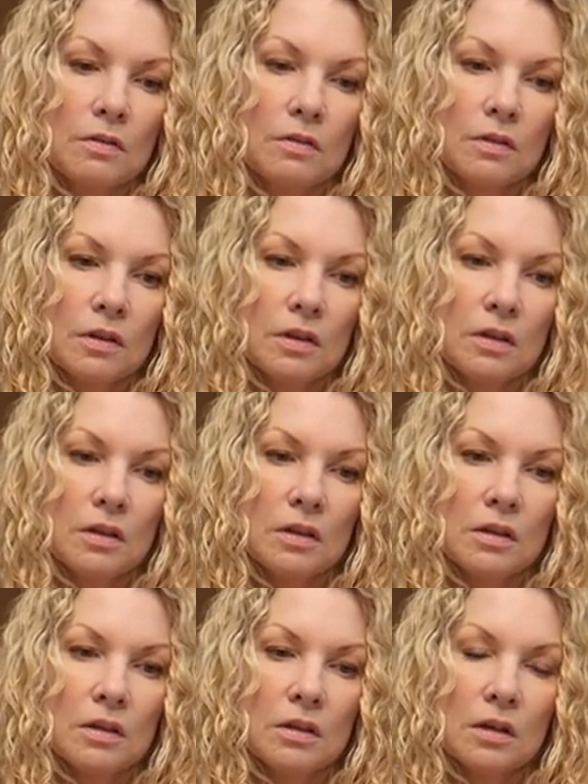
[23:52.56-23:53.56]

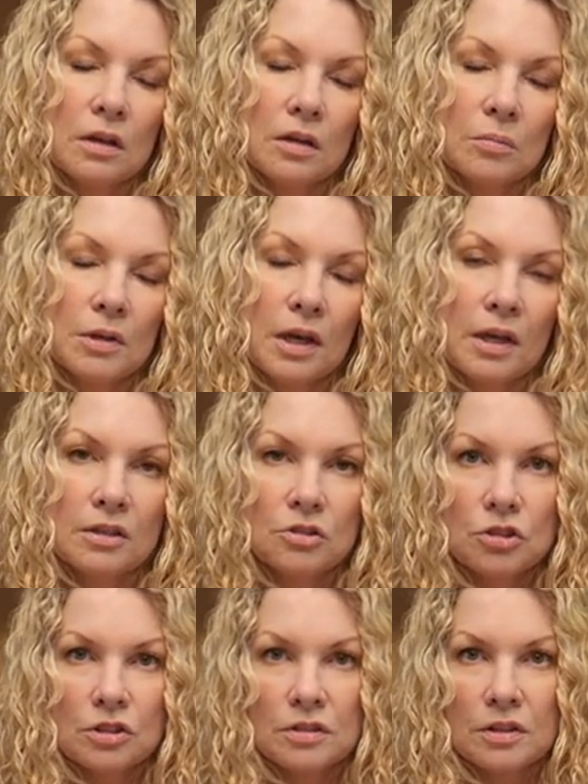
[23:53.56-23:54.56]
the um, Canon
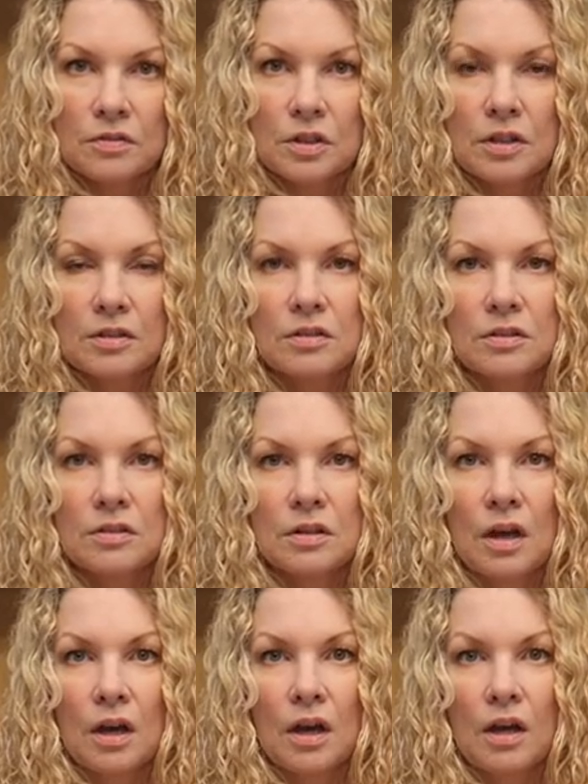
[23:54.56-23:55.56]
G7X does
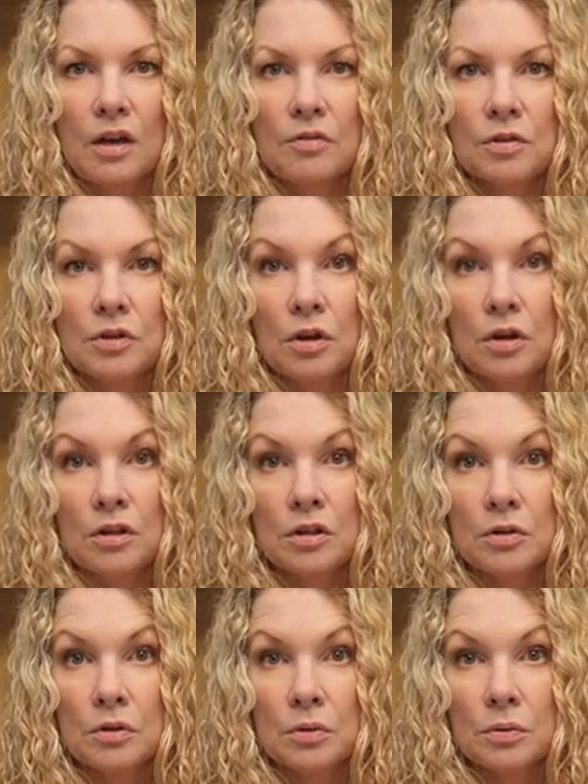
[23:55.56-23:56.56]
not have an
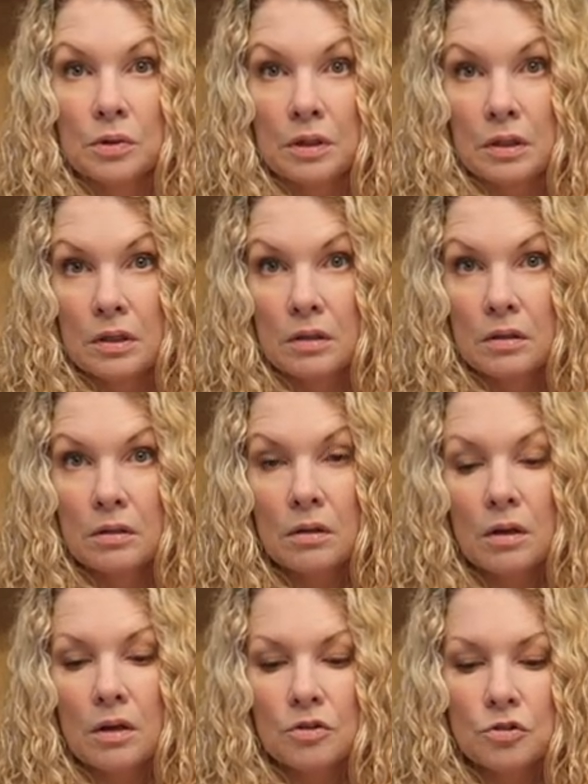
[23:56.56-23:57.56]
audio in,
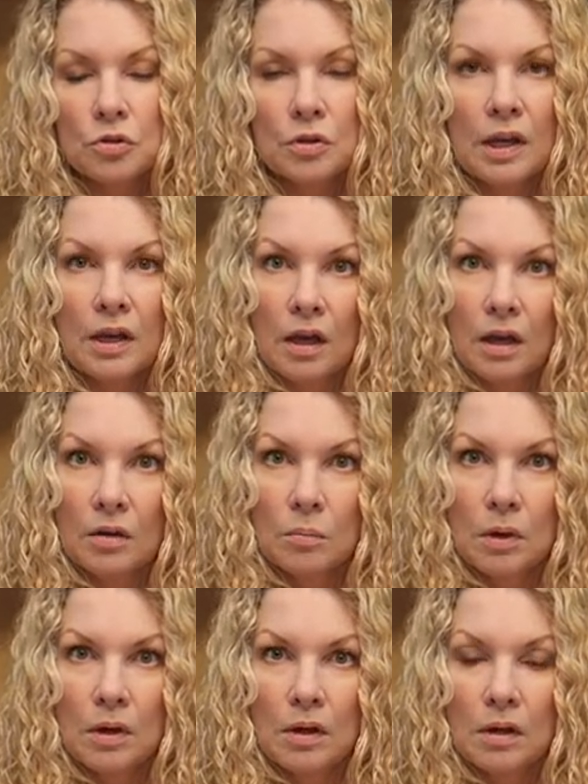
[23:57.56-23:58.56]
so you can't add a
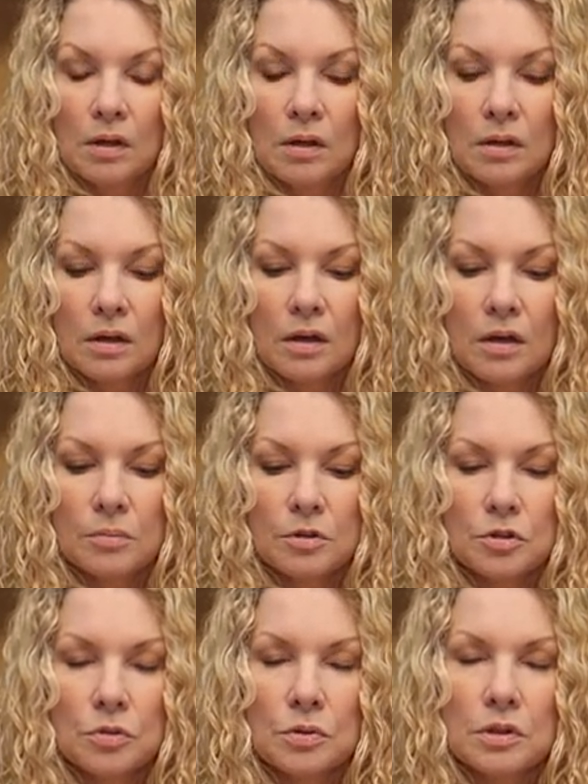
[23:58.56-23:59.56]
mic um,
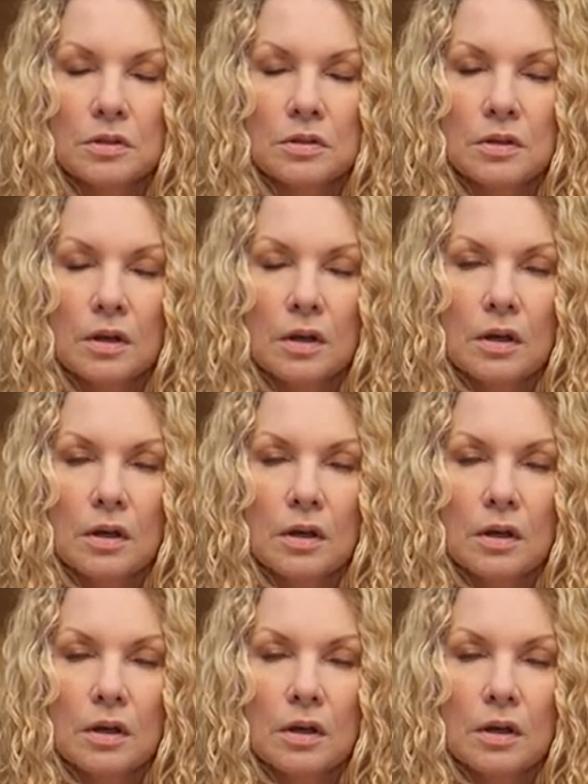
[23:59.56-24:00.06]
to it.